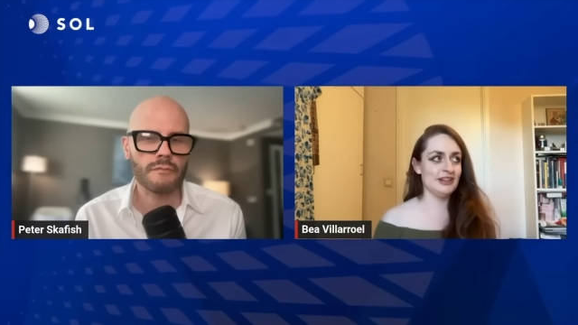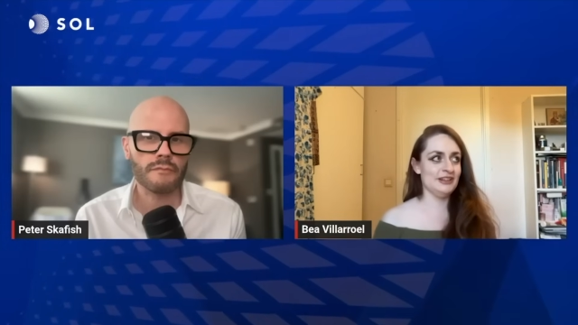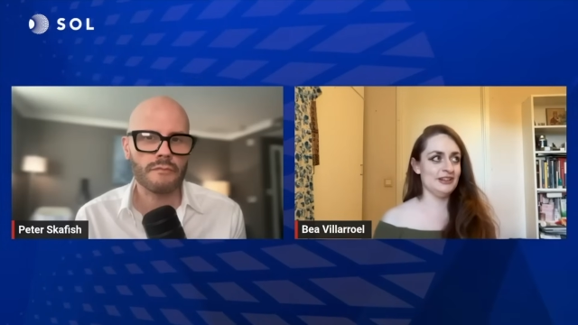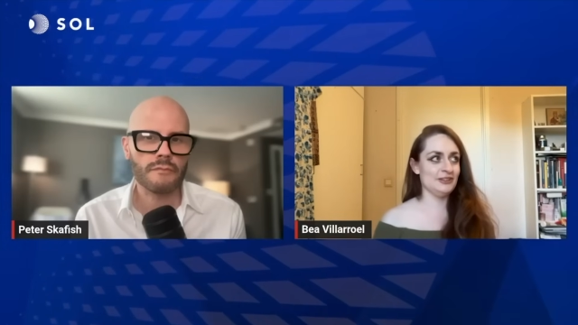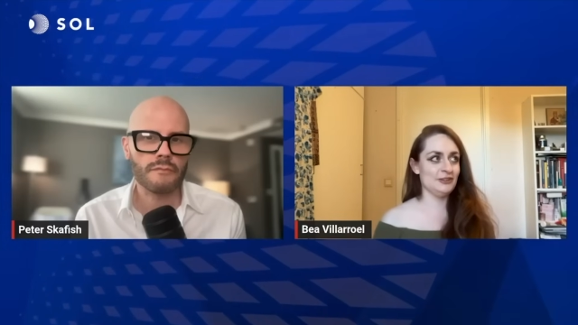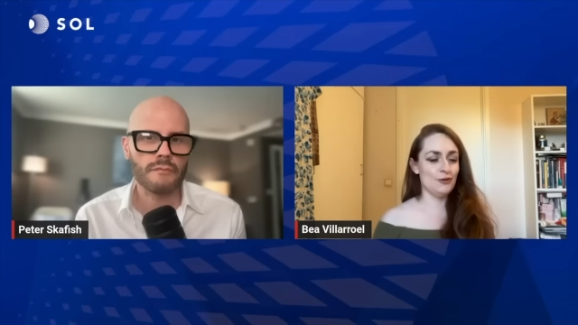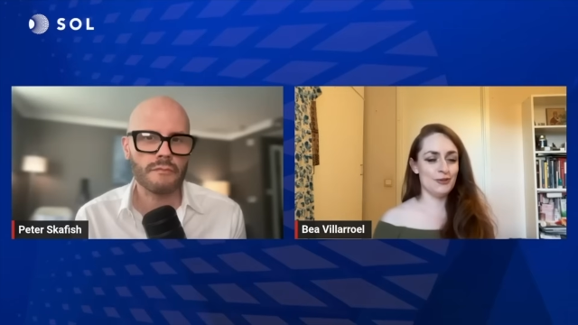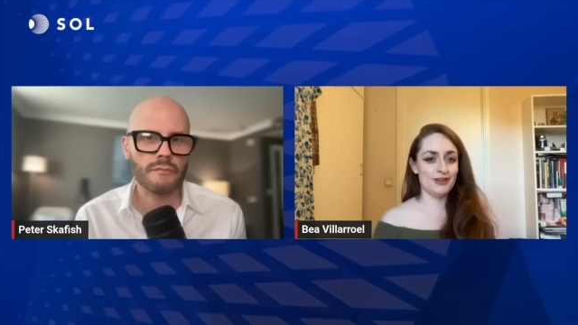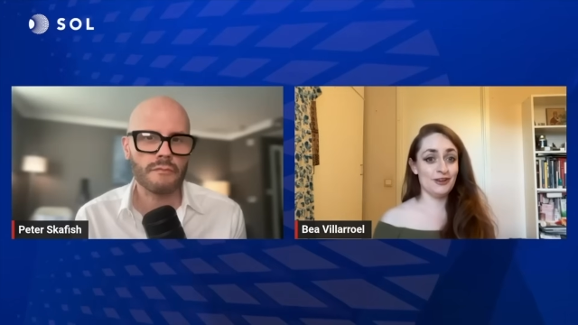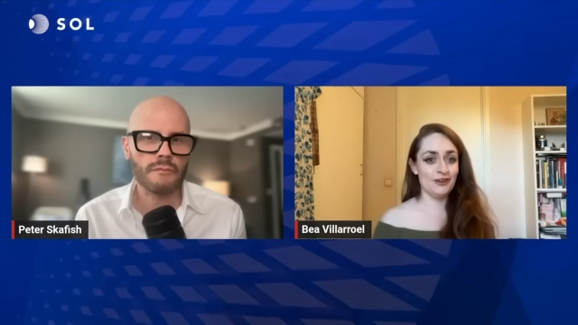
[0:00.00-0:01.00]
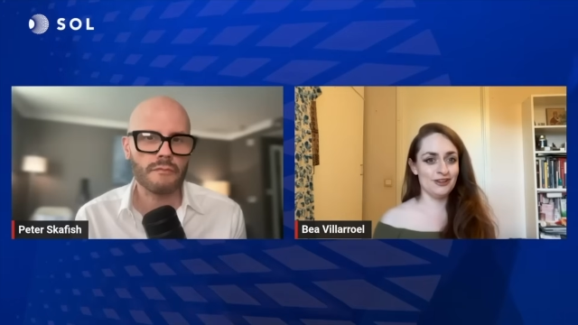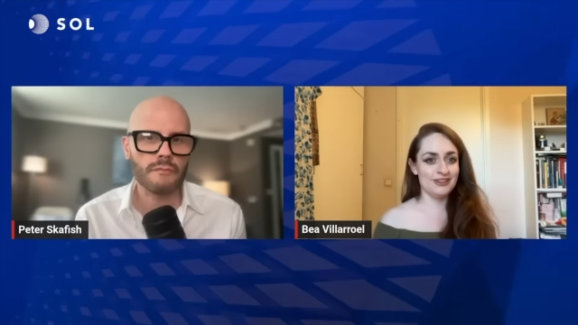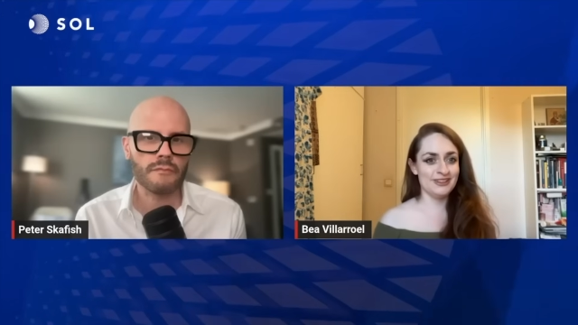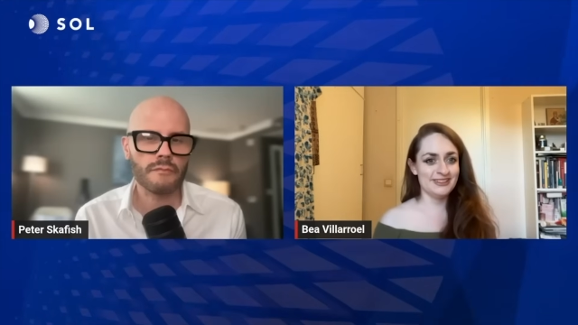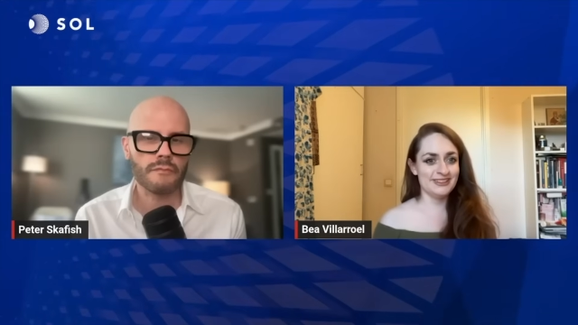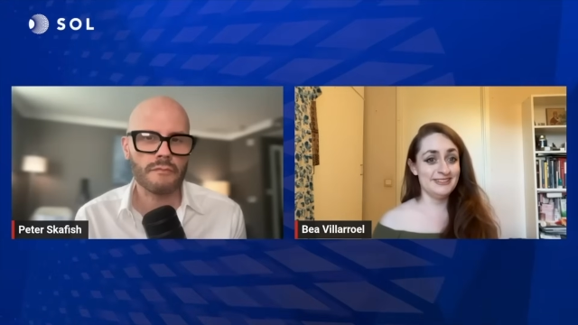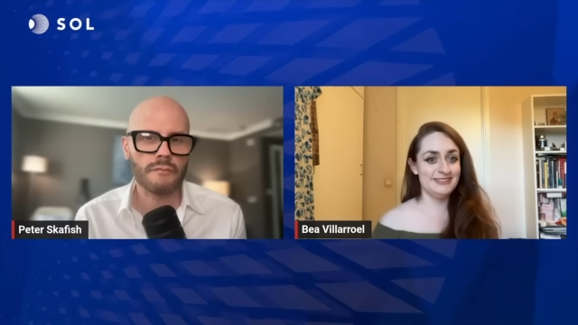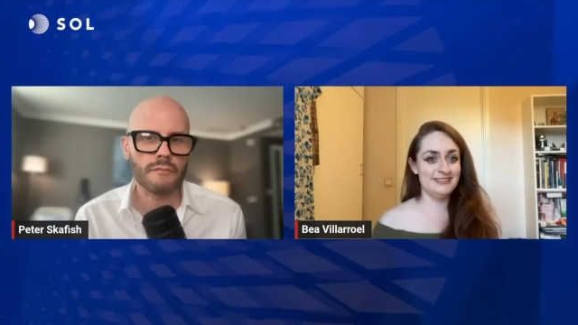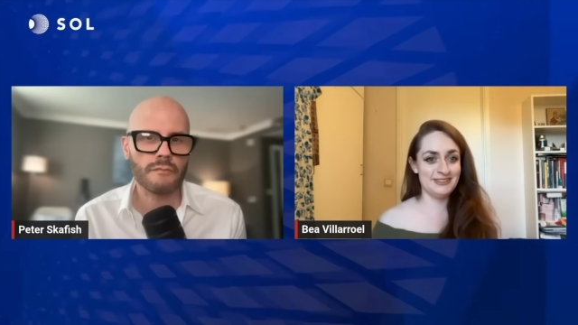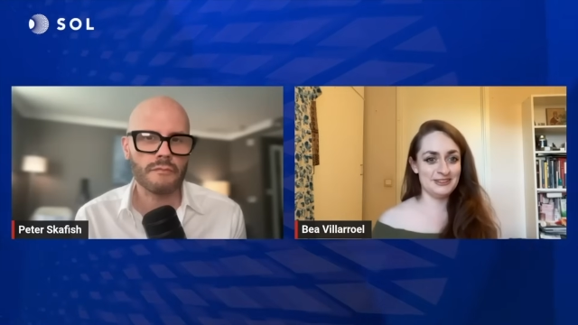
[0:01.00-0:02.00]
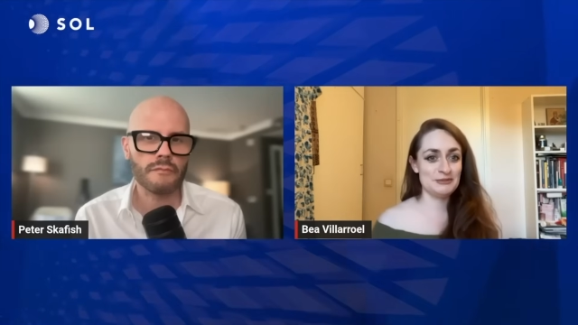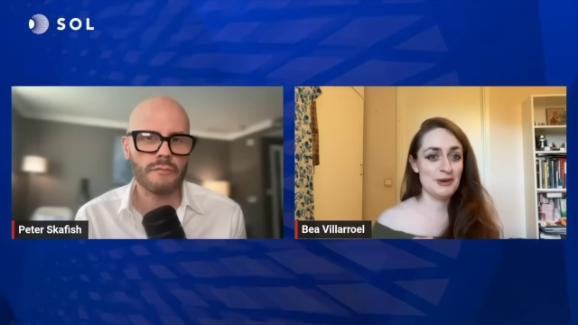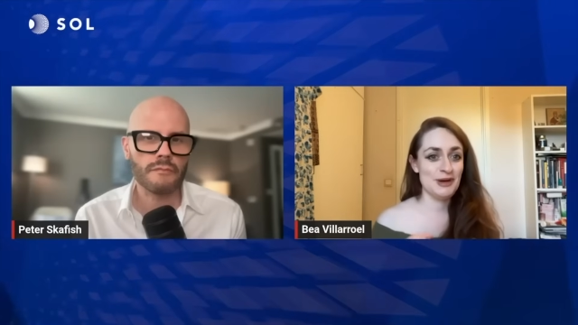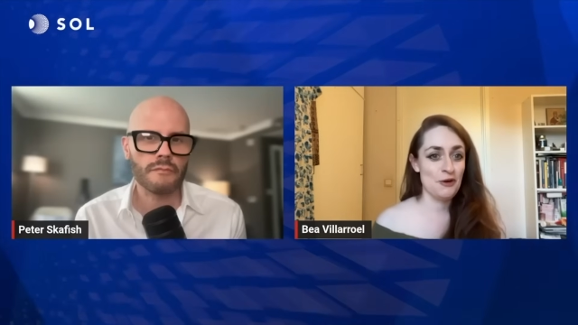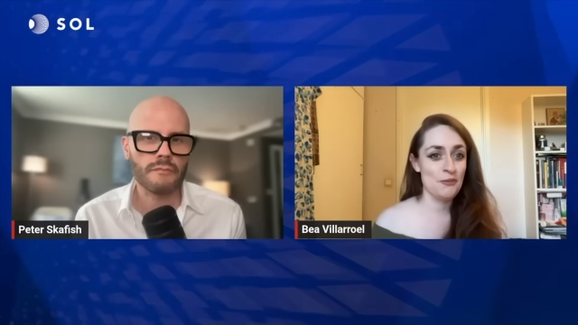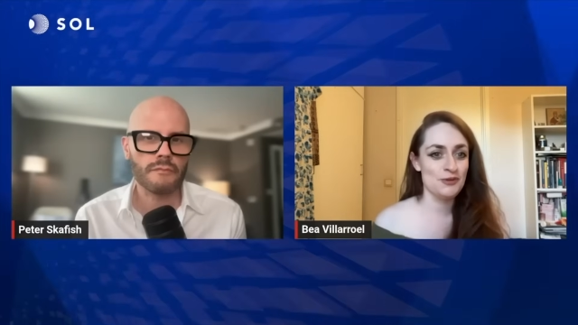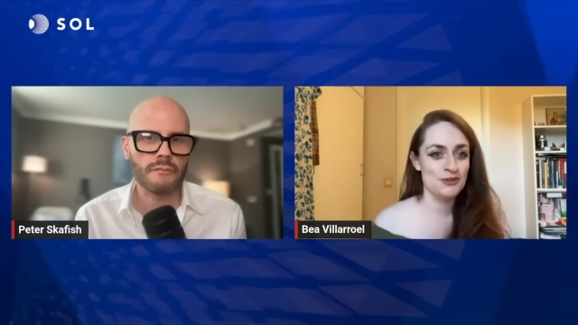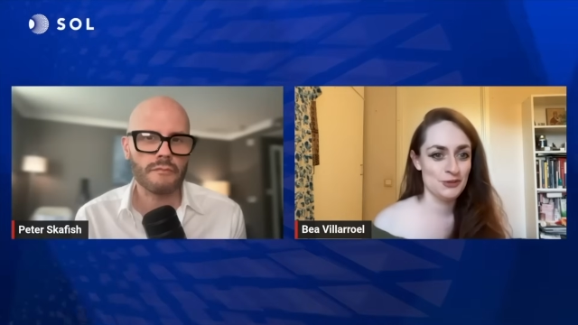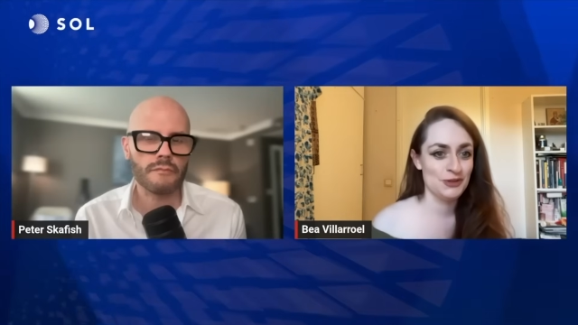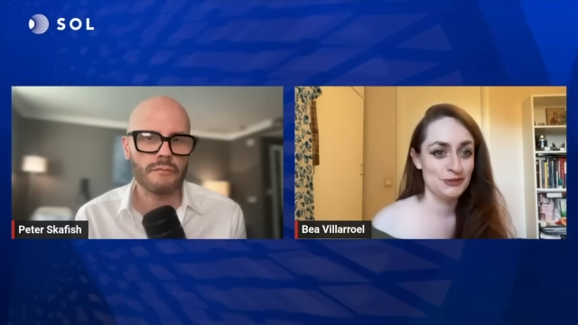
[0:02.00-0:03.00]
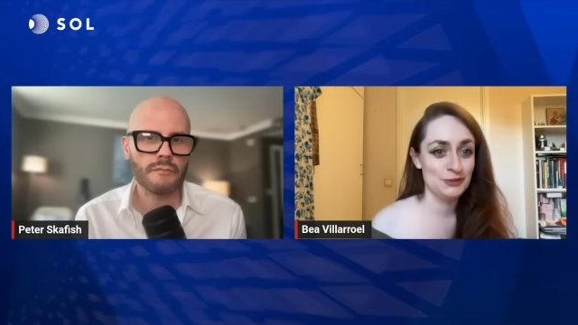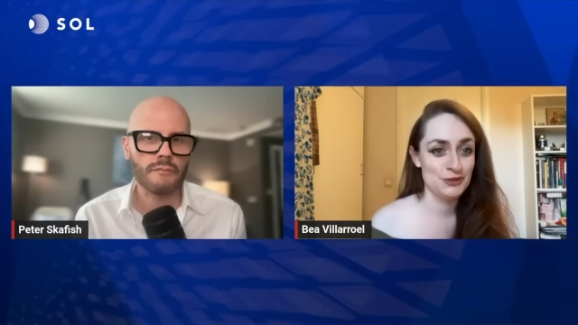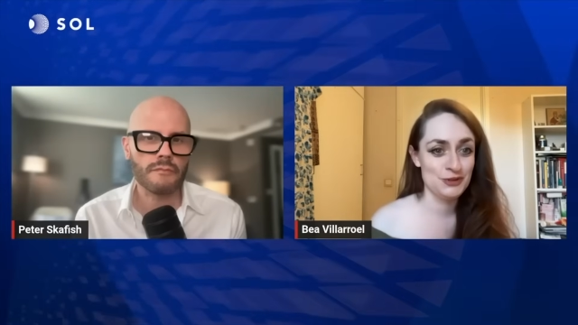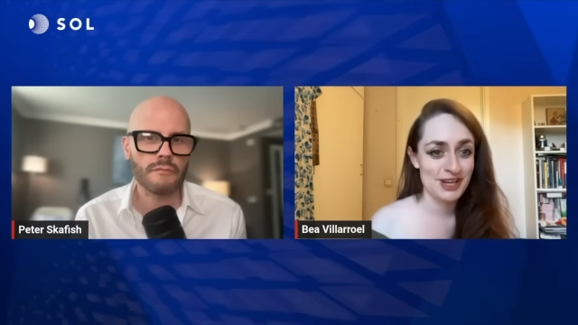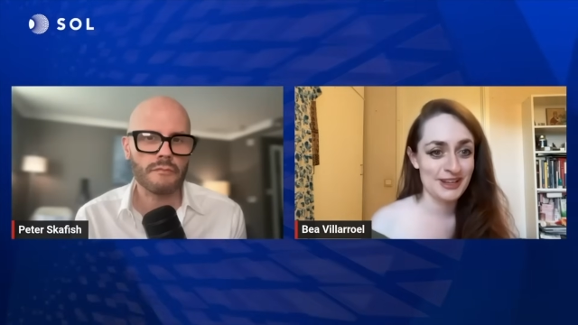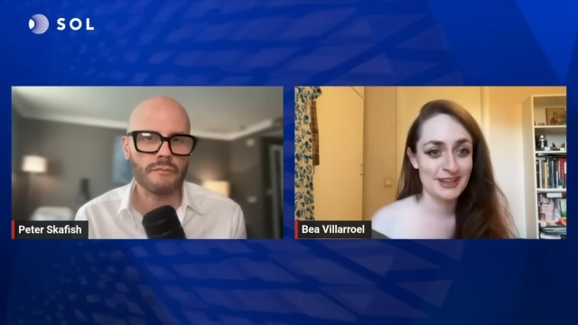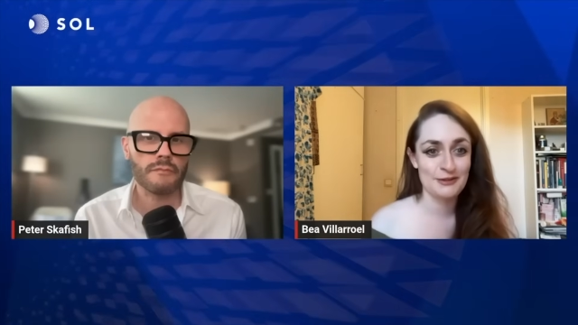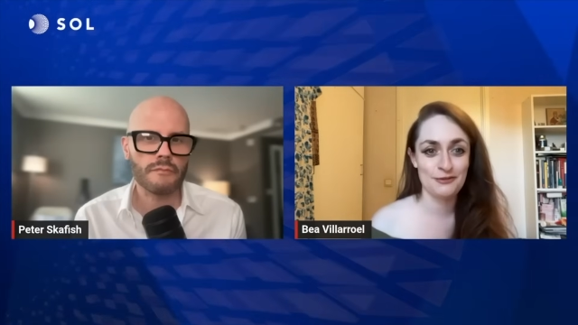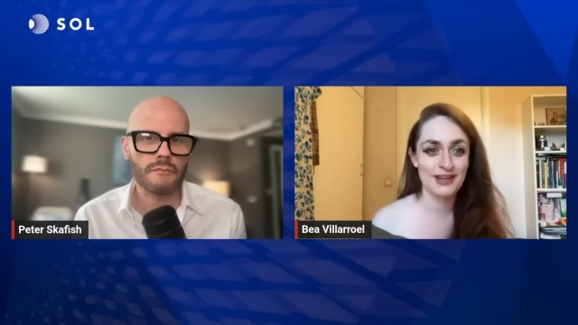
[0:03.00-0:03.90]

Speaker 1: And I said, oh my God, this is my opportunity to check if